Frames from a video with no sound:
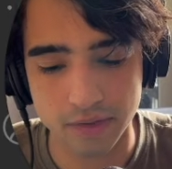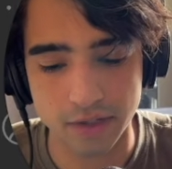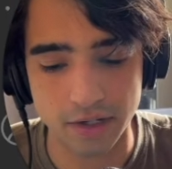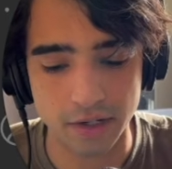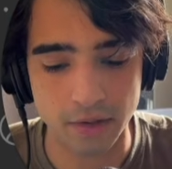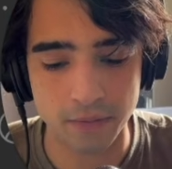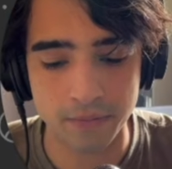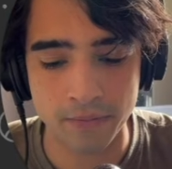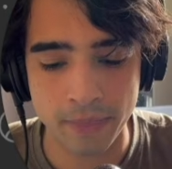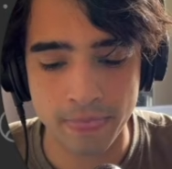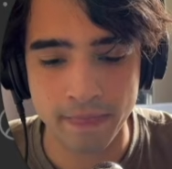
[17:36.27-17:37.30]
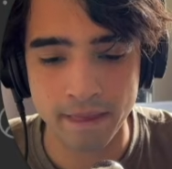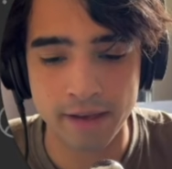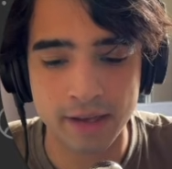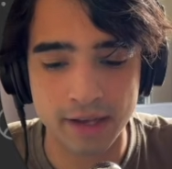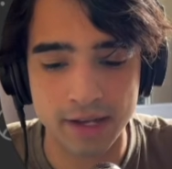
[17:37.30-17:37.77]
There you go.
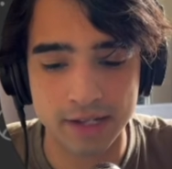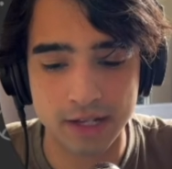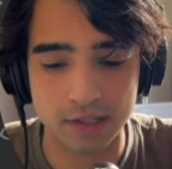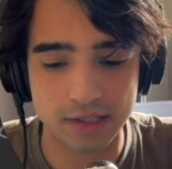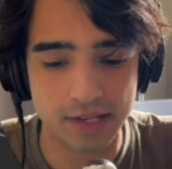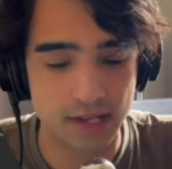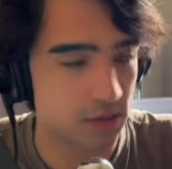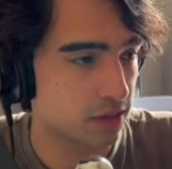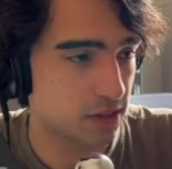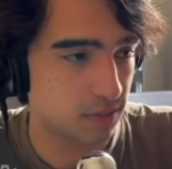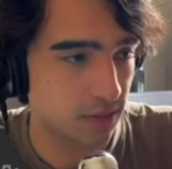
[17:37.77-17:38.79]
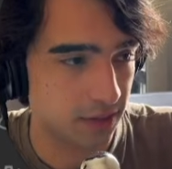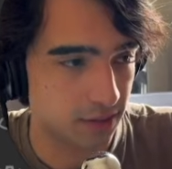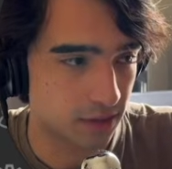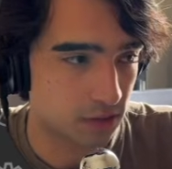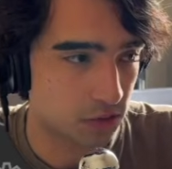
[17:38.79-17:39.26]
And now let's actually split
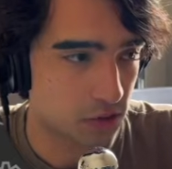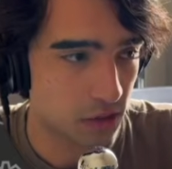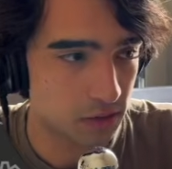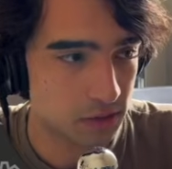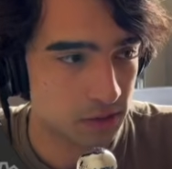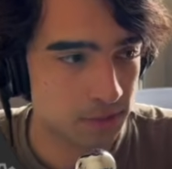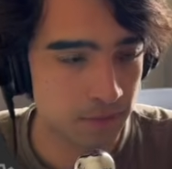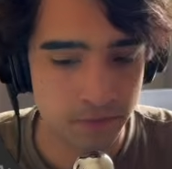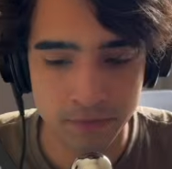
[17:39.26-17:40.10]
it into chunks.